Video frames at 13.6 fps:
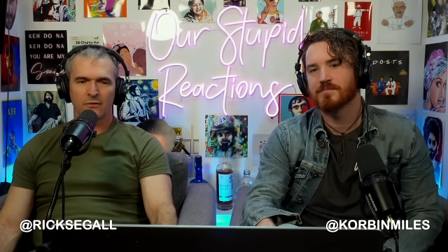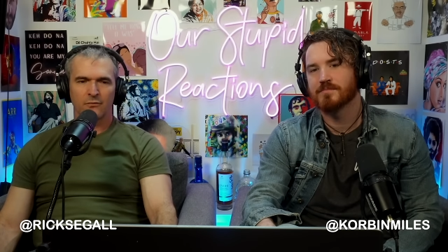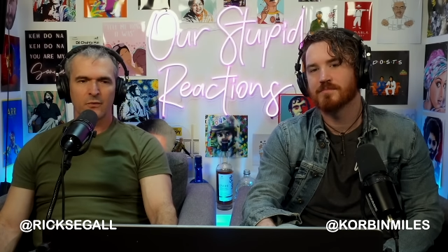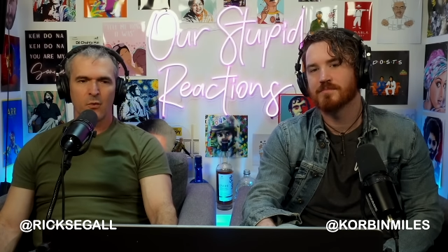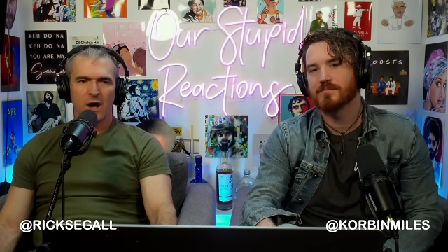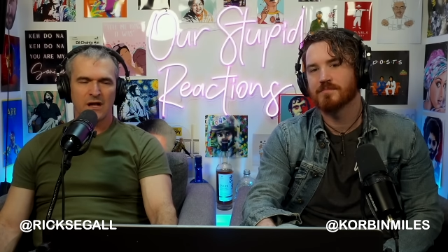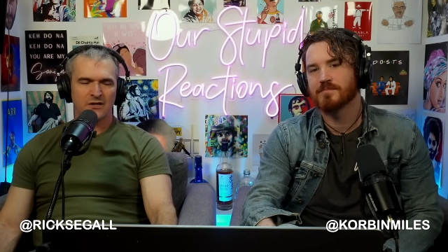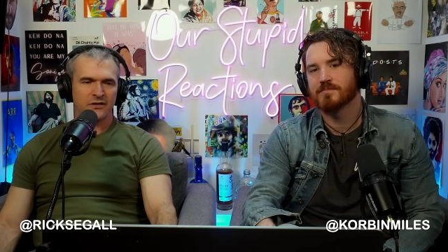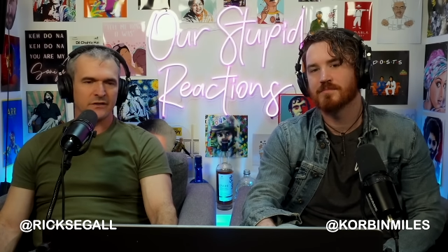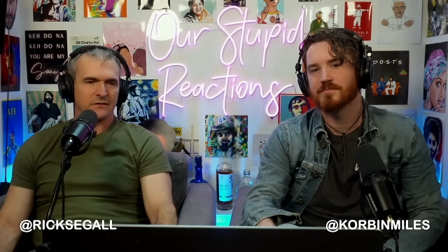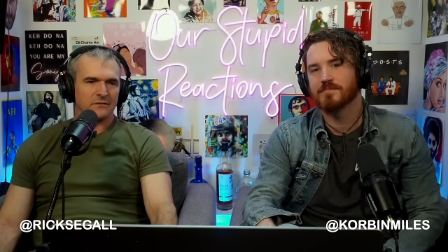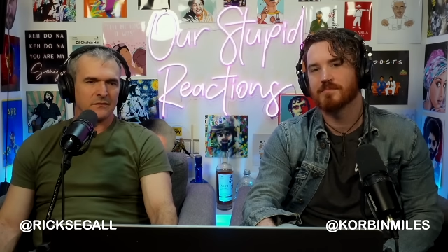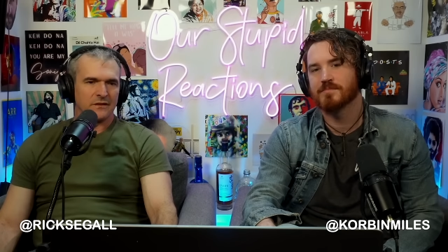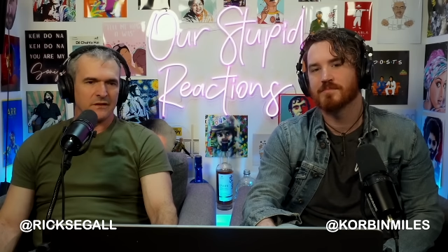Speaker 1: to rewatch it.
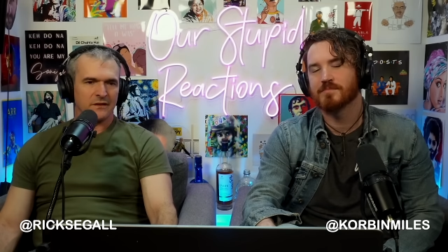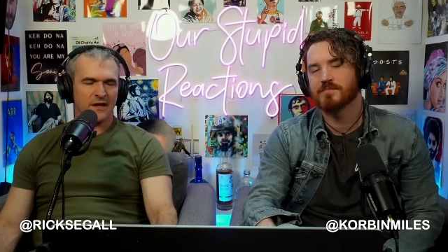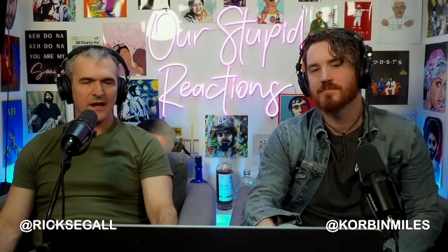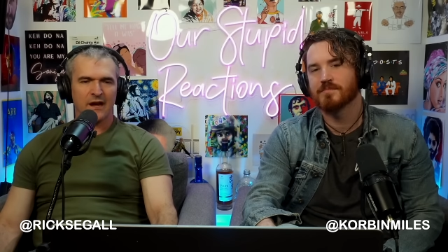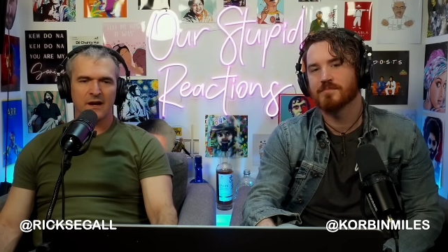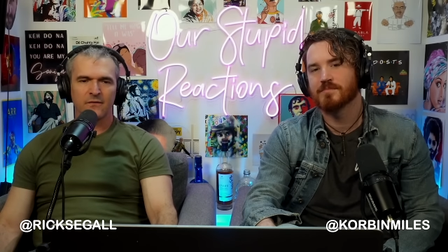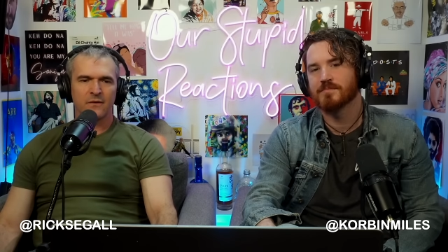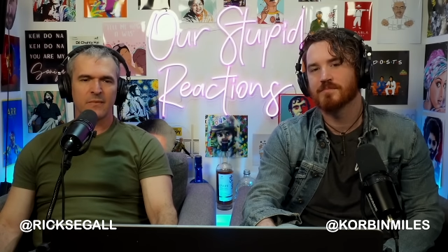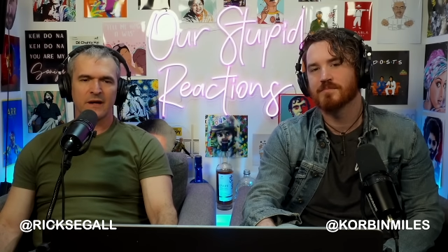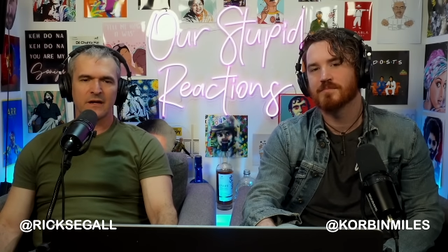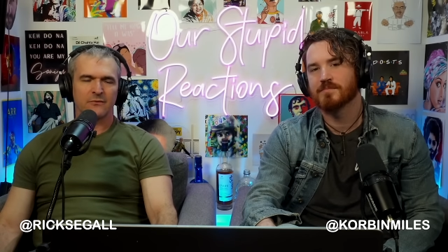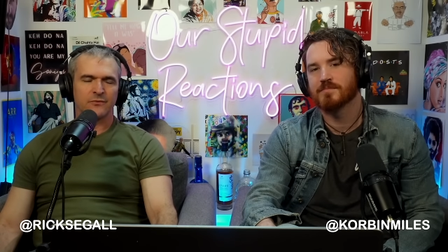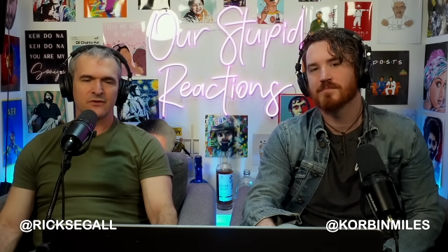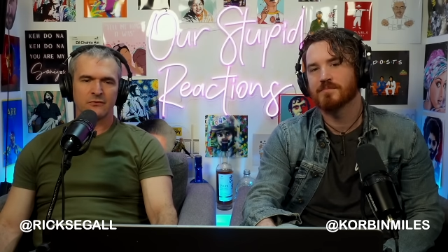
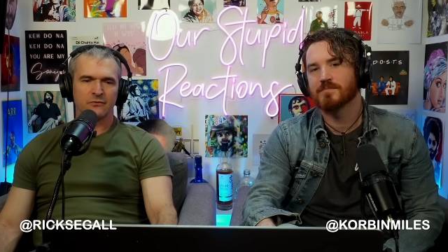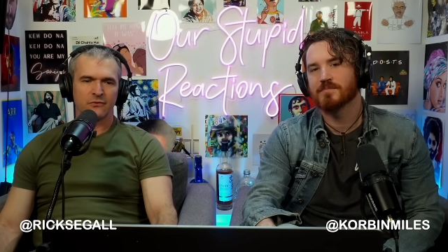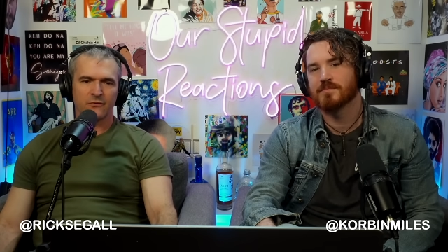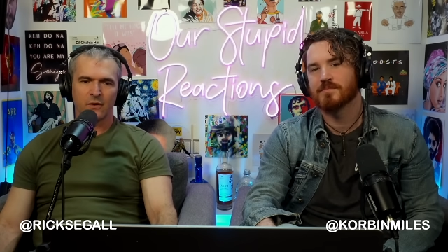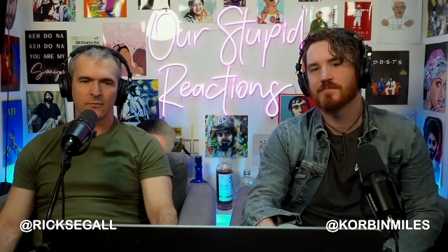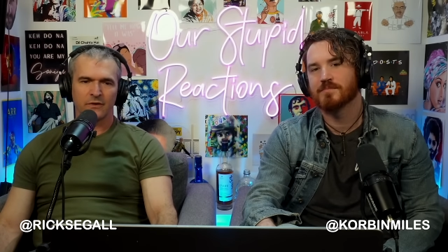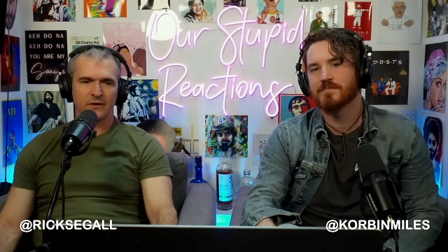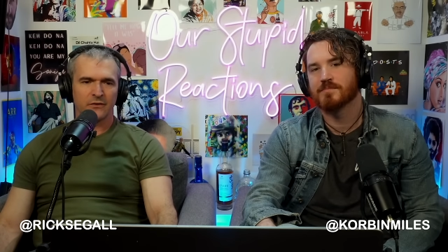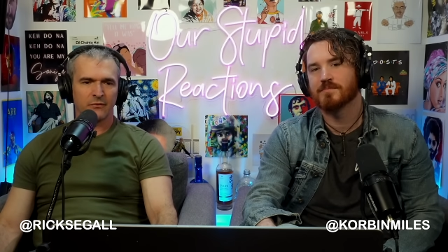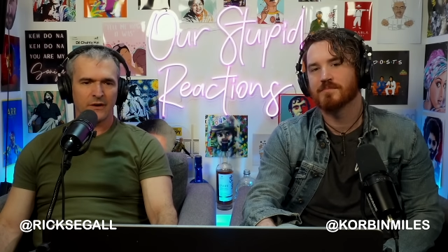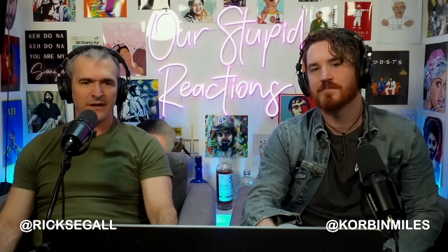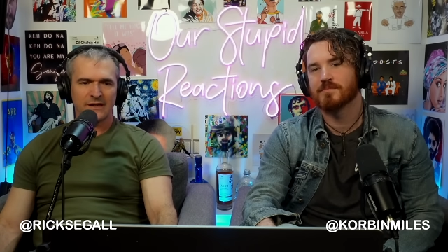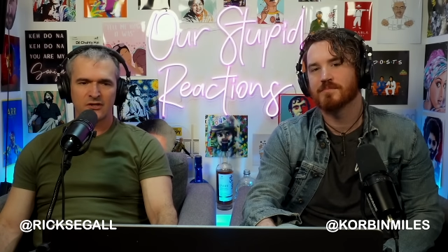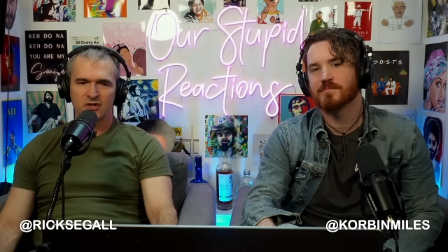Everybody was uniformly
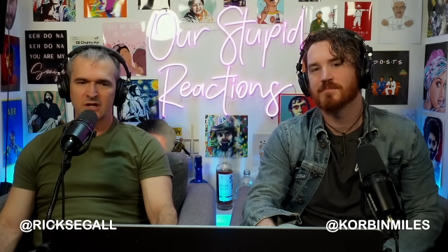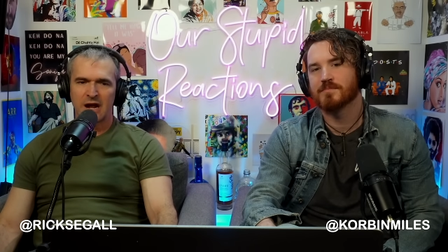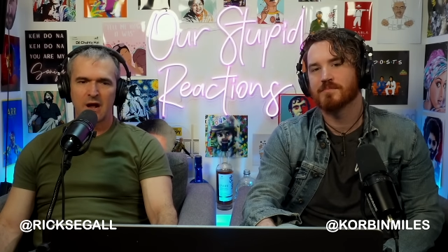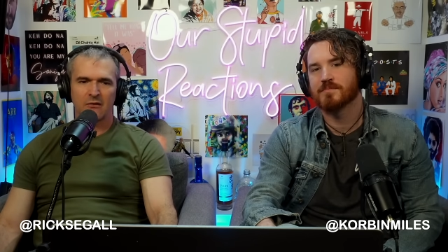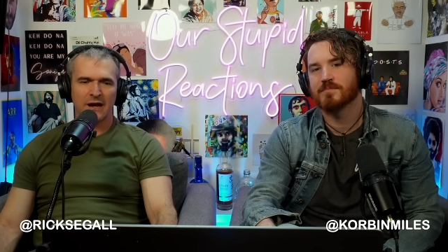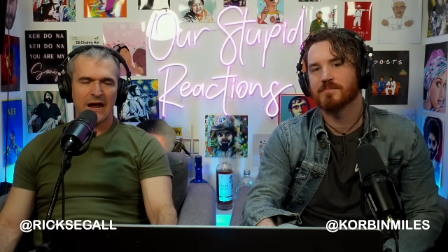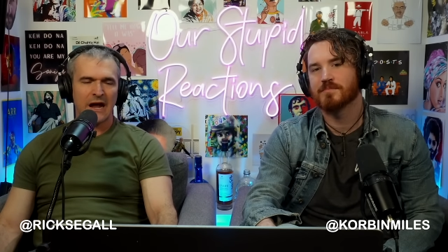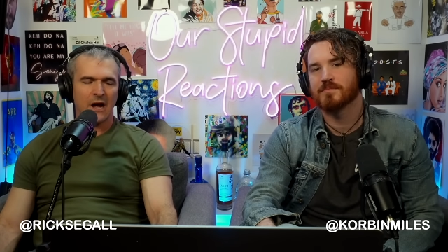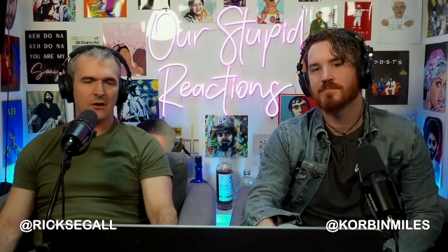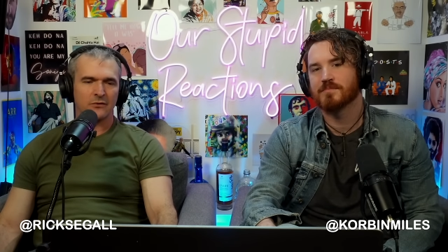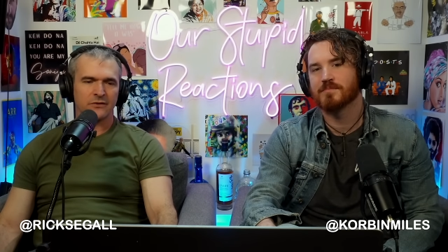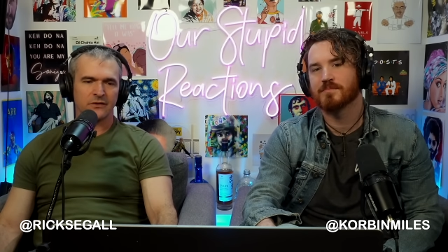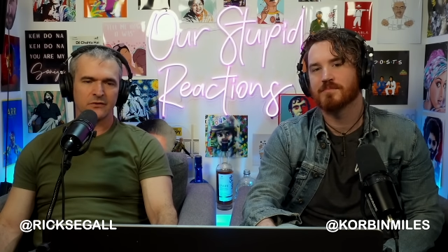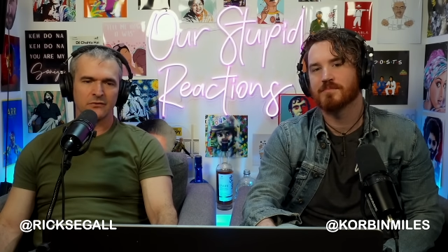great. Shout
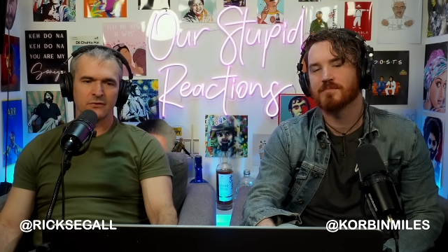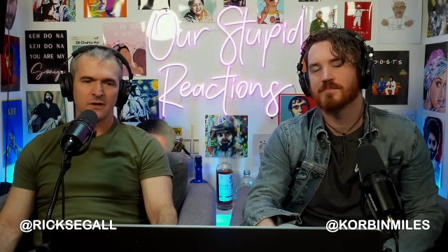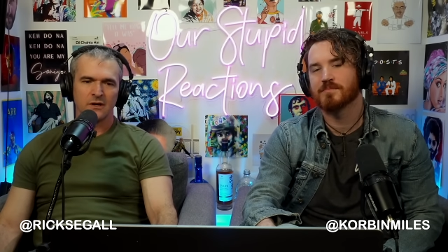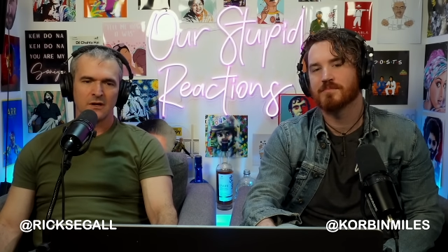out to